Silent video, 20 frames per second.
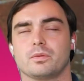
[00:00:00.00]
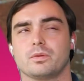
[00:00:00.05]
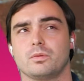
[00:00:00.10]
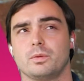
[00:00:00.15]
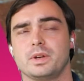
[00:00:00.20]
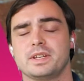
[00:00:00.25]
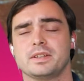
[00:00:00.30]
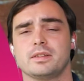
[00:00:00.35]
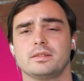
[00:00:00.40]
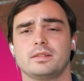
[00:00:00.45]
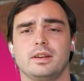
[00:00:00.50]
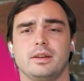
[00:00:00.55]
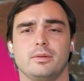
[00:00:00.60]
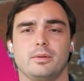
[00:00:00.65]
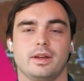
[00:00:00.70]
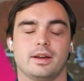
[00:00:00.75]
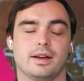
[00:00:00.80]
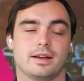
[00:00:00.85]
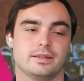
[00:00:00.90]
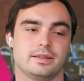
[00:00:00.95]
Recently,
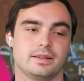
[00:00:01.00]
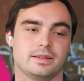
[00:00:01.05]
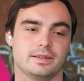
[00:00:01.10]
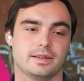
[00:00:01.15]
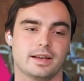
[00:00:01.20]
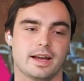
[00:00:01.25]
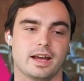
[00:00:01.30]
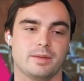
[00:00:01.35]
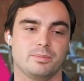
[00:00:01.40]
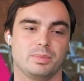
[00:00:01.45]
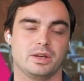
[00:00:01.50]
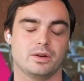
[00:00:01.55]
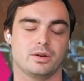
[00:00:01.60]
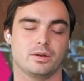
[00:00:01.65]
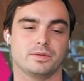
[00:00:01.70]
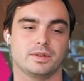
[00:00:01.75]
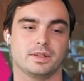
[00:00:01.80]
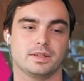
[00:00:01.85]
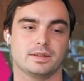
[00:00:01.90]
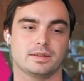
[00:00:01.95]
we had this
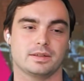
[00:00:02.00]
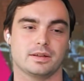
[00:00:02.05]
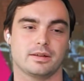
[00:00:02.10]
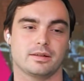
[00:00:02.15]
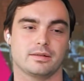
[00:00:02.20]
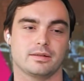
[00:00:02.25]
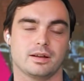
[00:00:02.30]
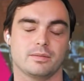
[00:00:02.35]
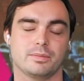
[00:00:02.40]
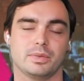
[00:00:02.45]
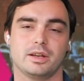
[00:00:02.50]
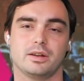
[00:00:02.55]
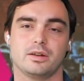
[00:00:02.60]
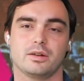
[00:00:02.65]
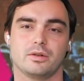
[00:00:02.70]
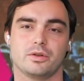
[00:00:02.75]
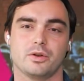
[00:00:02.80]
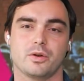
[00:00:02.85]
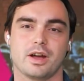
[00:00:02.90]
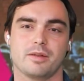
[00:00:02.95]
IPO of this company
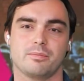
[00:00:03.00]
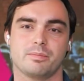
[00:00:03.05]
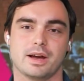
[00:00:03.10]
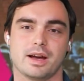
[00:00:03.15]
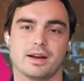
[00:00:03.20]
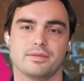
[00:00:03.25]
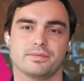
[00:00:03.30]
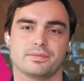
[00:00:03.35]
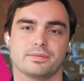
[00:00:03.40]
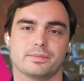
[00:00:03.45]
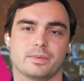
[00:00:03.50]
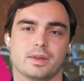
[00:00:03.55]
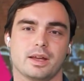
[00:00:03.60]
called UiPath.